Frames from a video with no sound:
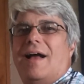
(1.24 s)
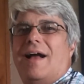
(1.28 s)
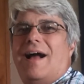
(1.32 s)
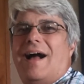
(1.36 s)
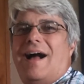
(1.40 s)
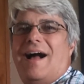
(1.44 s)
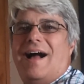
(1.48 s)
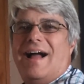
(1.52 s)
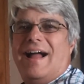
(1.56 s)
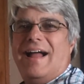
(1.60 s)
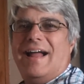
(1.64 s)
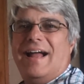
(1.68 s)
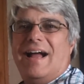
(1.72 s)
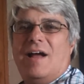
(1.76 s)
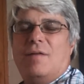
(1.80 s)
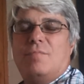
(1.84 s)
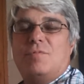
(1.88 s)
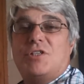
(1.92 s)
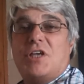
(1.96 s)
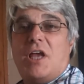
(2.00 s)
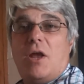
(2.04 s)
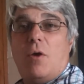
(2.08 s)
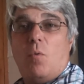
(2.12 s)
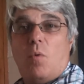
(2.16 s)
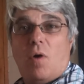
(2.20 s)
Hi, I'm
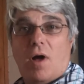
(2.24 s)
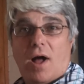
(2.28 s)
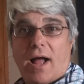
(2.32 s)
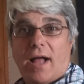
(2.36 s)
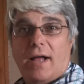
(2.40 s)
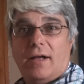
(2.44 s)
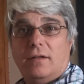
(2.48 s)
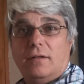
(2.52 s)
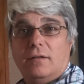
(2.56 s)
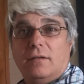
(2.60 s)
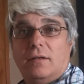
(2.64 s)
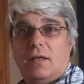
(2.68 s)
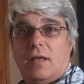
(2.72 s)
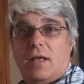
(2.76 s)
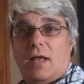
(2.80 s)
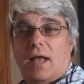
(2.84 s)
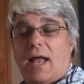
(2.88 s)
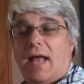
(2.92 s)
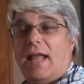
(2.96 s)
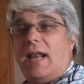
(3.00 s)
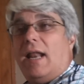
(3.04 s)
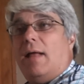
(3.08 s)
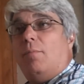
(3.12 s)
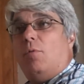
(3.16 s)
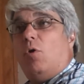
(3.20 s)
Jay Wile,
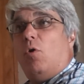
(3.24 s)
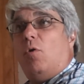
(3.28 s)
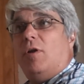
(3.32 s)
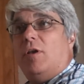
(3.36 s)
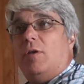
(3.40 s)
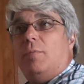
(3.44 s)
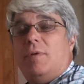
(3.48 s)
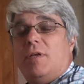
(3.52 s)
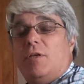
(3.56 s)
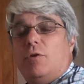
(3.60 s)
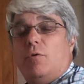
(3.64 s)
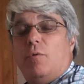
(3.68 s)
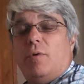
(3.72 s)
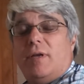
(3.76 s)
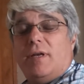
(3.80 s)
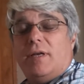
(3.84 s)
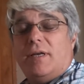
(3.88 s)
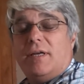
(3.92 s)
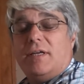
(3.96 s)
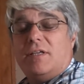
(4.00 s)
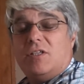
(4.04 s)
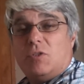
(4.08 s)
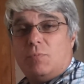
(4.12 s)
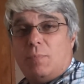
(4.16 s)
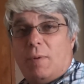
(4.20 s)
and I'm going to be doing an
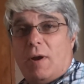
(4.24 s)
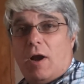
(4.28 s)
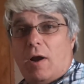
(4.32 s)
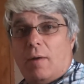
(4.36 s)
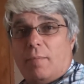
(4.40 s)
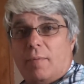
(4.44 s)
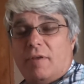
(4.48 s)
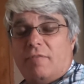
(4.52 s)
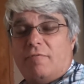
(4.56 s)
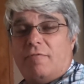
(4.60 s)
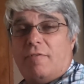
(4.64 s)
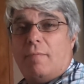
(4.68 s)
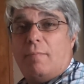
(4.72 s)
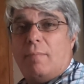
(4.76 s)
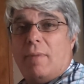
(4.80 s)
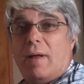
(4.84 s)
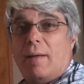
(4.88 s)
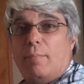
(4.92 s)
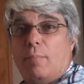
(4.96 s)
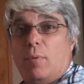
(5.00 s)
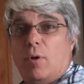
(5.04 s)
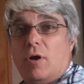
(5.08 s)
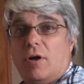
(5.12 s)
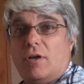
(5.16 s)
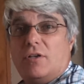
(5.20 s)
experiment from my
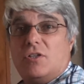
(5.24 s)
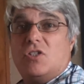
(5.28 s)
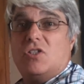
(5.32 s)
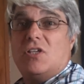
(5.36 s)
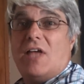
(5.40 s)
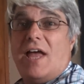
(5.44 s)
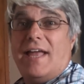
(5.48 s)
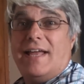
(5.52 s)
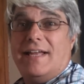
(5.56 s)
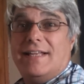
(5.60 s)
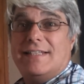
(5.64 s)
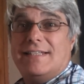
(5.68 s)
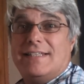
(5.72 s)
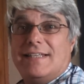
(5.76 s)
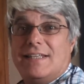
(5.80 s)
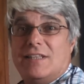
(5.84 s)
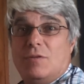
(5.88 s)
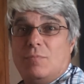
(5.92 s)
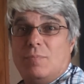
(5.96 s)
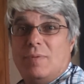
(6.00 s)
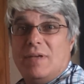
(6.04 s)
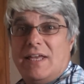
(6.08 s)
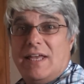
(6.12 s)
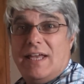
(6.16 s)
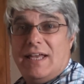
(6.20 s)
book, Science in the
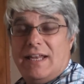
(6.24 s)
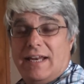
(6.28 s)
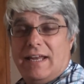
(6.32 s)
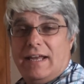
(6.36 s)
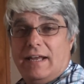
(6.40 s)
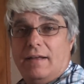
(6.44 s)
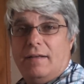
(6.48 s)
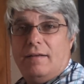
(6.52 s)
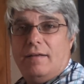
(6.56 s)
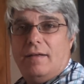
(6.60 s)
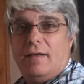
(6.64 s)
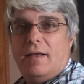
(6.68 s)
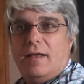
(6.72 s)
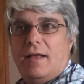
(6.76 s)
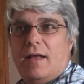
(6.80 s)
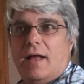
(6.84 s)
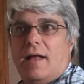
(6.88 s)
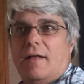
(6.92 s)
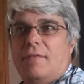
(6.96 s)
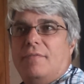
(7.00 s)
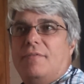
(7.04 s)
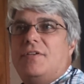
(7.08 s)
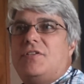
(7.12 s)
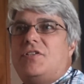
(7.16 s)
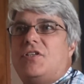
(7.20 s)
Beginning.
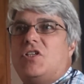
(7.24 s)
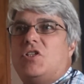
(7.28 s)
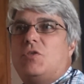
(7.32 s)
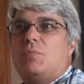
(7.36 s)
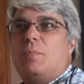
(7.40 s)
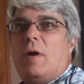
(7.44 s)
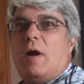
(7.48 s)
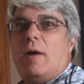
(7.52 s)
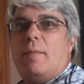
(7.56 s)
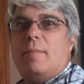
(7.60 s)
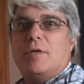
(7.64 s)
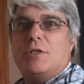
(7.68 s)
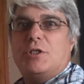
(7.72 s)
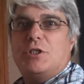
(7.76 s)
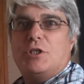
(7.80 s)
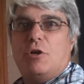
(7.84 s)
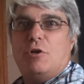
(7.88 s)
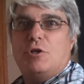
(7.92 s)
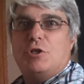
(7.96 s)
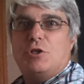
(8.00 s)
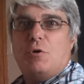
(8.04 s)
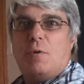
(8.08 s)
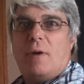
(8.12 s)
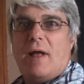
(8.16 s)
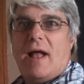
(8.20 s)
This experiment
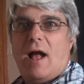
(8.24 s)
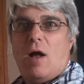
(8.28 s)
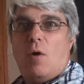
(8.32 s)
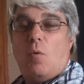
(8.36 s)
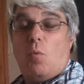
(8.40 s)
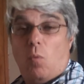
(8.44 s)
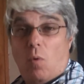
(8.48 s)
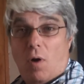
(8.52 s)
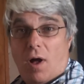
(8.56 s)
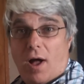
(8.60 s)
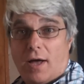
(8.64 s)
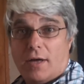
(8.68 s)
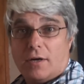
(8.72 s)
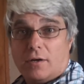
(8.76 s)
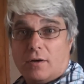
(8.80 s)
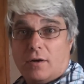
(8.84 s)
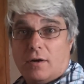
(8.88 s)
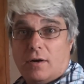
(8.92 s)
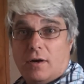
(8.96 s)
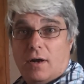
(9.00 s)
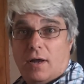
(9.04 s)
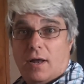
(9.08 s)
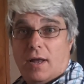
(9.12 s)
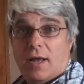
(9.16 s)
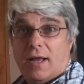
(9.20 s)
shows you how
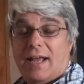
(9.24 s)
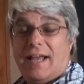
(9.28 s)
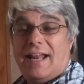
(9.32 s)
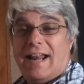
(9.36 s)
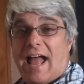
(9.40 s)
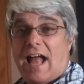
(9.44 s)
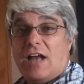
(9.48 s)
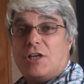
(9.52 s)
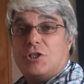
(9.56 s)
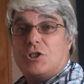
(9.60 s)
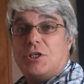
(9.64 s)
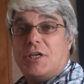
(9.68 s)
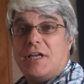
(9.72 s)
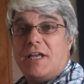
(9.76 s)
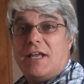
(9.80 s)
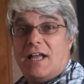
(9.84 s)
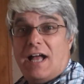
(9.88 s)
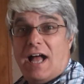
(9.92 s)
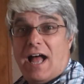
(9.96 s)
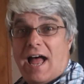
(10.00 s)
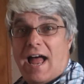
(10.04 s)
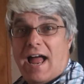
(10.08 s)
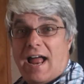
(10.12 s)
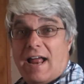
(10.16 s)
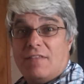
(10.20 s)
water can actually
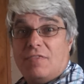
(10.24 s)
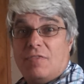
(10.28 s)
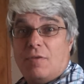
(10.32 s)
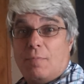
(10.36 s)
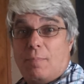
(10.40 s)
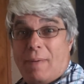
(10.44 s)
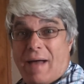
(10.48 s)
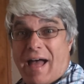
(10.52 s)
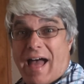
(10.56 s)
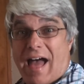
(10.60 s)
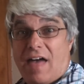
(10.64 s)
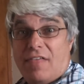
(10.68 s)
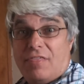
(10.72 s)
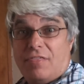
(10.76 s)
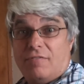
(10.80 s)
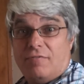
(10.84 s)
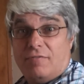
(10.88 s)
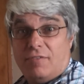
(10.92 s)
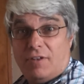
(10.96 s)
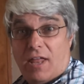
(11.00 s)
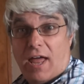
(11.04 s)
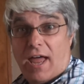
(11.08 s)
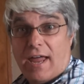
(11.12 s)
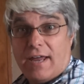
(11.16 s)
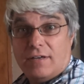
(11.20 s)
guide the path of
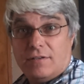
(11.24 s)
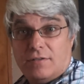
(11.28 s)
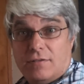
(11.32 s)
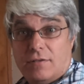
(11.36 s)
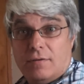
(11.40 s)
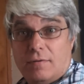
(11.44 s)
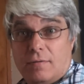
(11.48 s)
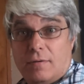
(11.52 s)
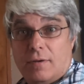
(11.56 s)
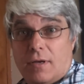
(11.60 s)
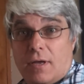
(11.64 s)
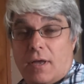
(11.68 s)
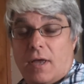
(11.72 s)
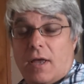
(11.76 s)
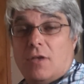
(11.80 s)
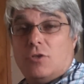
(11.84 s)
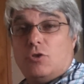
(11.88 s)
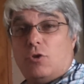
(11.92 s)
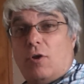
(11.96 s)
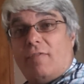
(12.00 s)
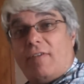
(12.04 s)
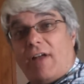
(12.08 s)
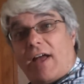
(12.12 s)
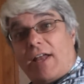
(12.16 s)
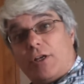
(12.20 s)
light. So
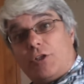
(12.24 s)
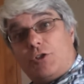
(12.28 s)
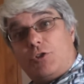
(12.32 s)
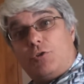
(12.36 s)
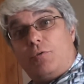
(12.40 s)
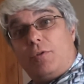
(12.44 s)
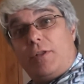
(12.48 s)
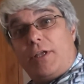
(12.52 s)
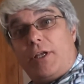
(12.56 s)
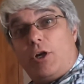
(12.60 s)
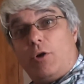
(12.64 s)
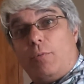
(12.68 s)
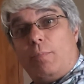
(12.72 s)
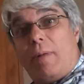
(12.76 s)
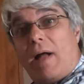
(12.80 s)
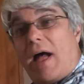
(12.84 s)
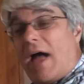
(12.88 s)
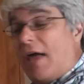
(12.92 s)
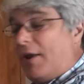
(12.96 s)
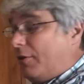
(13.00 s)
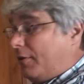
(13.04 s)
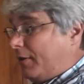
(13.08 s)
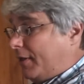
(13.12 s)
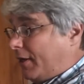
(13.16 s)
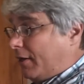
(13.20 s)
I've got a two liter
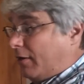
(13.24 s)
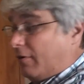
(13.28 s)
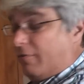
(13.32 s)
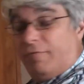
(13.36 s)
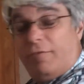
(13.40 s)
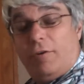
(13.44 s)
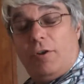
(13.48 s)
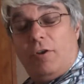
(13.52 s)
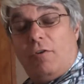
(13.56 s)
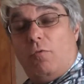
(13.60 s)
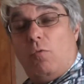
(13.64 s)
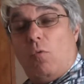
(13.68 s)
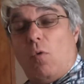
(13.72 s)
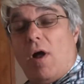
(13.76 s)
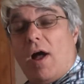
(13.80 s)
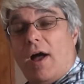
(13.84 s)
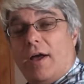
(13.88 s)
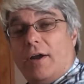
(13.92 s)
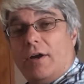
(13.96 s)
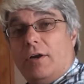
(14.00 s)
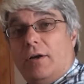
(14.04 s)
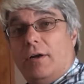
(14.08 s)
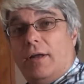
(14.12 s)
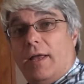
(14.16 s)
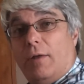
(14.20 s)
bottle here full of
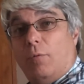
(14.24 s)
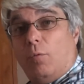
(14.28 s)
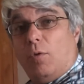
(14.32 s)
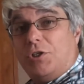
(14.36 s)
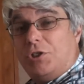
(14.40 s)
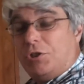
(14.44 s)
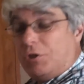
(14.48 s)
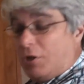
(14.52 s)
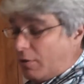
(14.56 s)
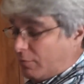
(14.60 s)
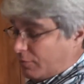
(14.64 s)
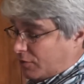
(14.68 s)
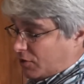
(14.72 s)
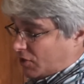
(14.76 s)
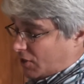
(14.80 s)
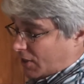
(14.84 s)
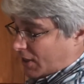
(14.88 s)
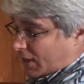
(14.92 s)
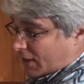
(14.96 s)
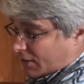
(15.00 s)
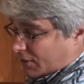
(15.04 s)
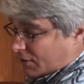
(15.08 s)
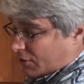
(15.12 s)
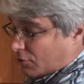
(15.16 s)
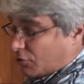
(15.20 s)
water, and what you don't
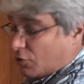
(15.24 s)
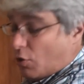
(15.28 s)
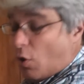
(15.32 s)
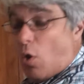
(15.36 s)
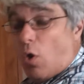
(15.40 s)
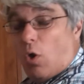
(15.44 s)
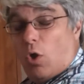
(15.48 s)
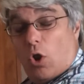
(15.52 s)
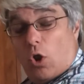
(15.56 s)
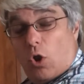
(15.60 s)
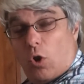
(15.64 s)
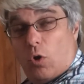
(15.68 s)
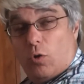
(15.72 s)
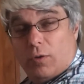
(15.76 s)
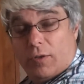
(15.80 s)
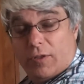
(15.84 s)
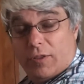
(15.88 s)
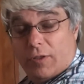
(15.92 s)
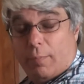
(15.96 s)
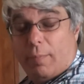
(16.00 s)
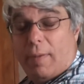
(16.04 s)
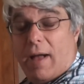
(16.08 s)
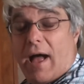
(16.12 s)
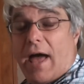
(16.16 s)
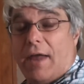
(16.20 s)
see is there's a hole in the
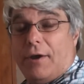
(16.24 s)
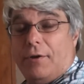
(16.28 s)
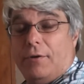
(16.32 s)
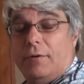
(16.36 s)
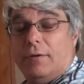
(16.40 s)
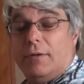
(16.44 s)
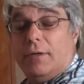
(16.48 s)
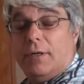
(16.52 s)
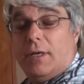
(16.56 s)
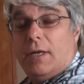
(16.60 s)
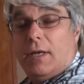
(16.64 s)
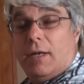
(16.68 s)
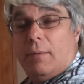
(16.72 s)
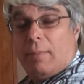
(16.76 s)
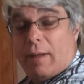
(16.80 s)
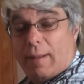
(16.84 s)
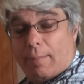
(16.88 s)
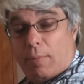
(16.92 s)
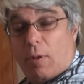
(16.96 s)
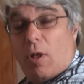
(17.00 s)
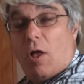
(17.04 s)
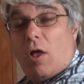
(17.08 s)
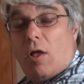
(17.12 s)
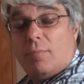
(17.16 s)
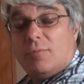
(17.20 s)
bottle. My
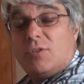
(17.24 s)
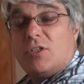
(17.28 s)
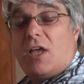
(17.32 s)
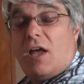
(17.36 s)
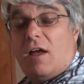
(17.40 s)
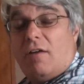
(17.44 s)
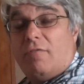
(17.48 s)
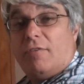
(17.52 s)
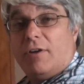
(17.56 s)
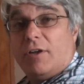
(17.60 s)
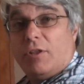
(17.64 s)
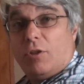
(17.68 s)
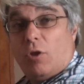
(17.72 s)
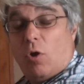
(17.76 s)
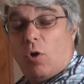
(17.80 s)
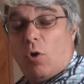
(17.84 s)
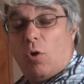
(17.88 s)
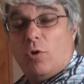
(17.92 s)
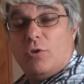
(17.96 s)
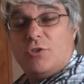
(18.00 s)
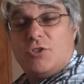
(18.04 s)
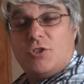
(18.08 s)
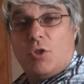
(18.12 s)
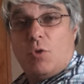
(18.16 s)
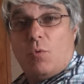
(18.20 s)
palm's covering the
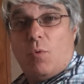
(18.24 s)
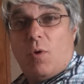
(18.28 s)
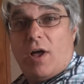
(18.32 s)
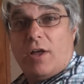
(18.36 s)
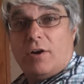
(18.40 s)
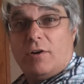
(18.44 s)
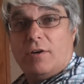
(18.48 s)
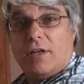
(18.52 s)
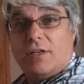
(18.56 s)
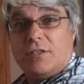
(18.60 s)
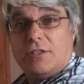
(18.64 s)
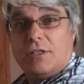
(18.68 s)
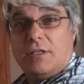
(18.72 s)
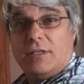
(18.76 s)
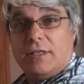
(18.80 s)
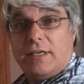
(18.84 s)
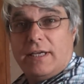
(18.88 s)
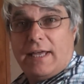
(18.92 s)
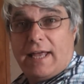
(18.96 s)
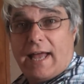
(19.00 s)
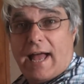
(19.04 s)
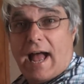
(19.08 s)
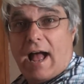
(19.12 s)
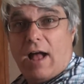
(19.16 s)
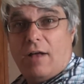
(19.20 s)
hole so the water doesn't
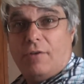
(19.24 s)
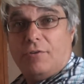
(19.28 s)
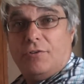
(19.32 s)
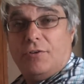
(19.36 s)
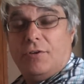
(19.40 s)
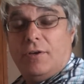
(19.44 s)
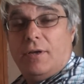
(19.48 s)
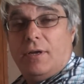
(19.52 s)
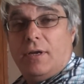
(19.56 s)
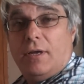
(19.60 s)
leak out.